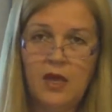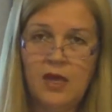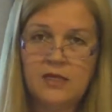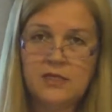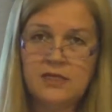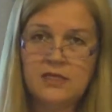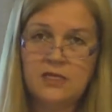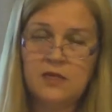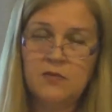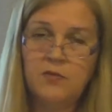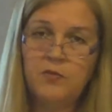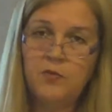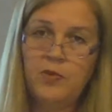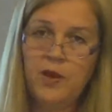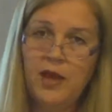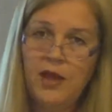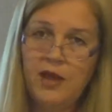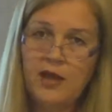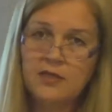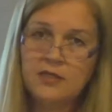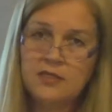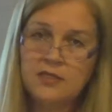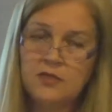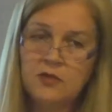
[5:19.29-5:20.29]
as he
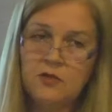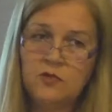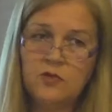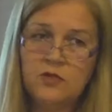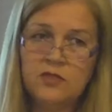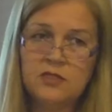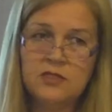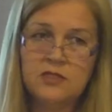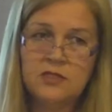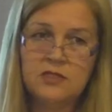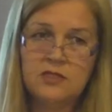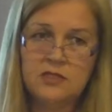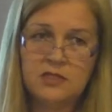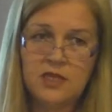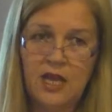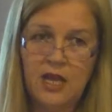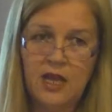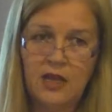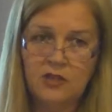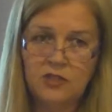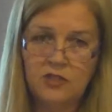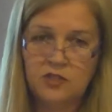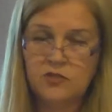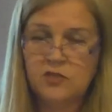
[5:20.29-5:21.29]
passed, he was
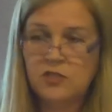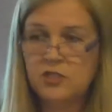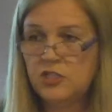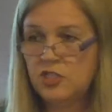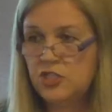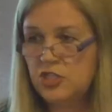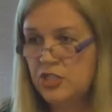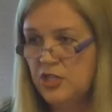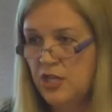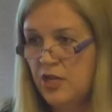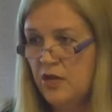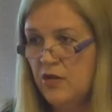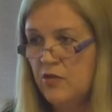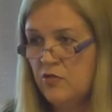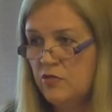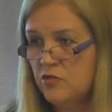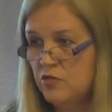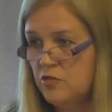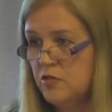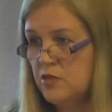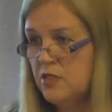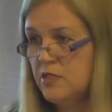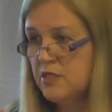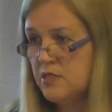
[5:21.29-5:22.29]
stuck to the shell,
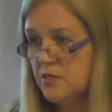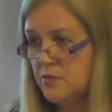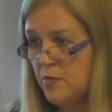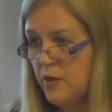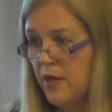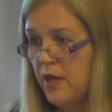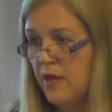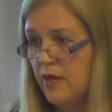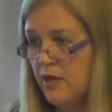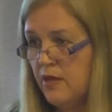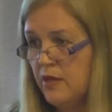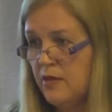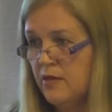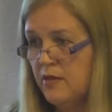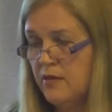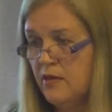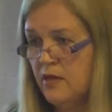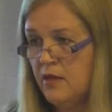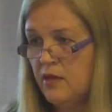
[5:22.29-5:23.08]
to his body.